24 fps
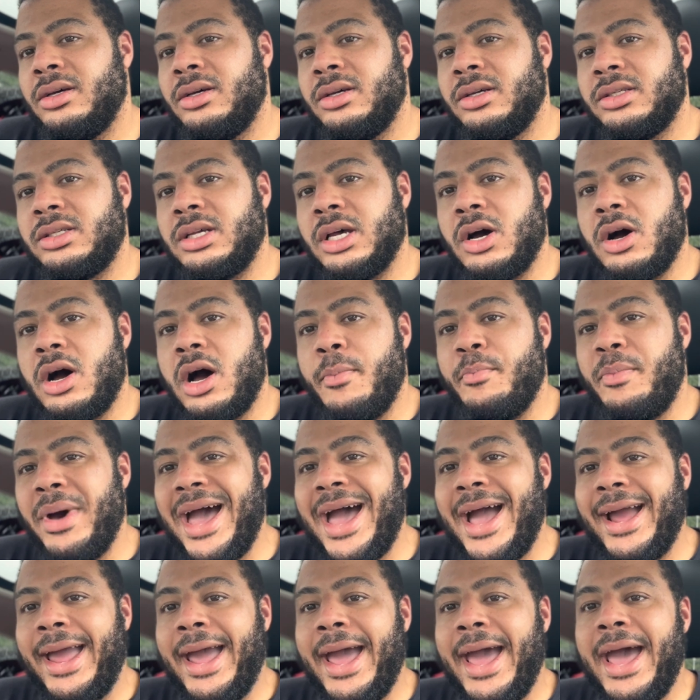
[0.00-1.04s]
So I'm
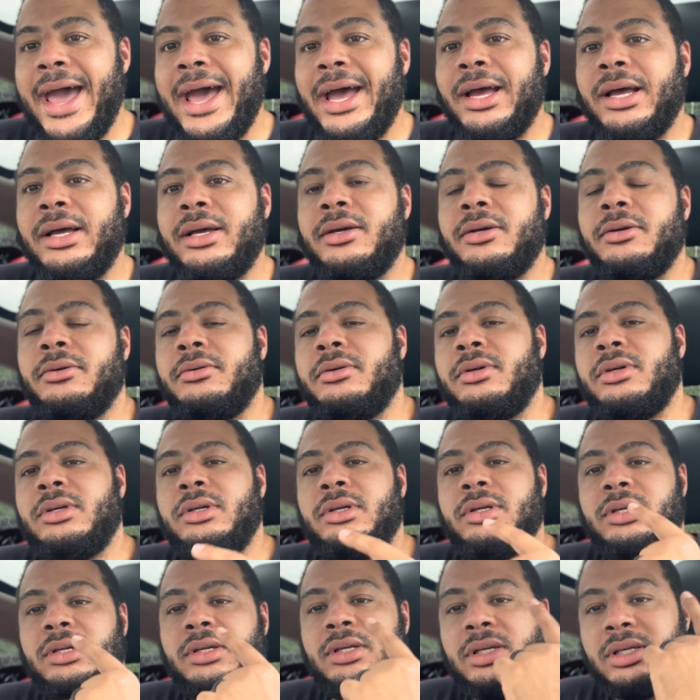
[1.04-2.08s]
back at
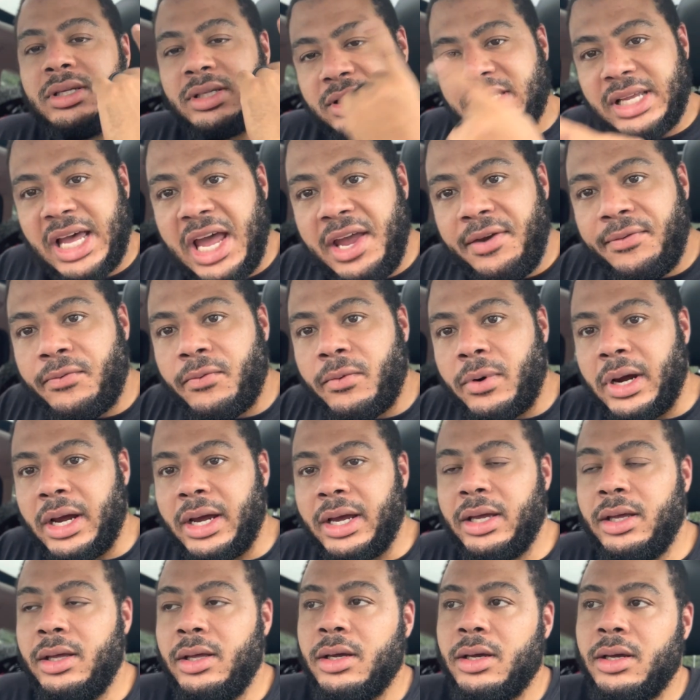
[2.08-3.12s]

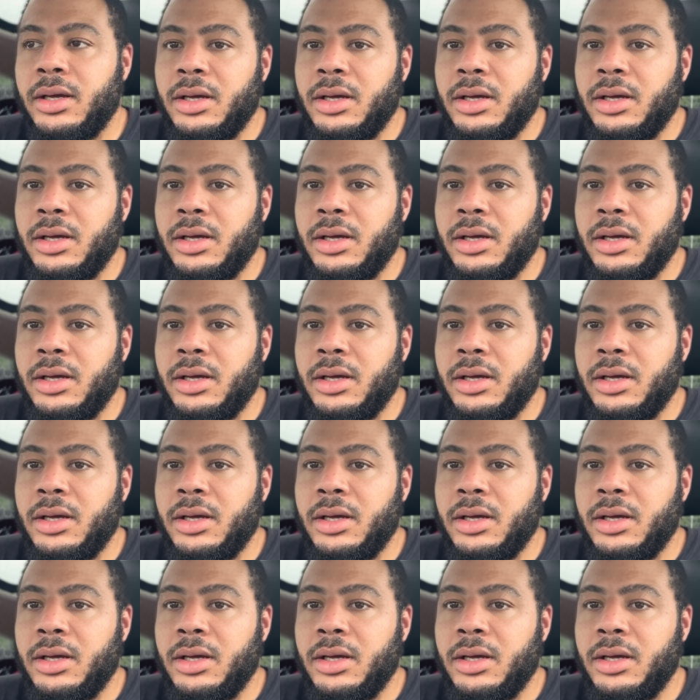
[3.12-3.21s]
Safeway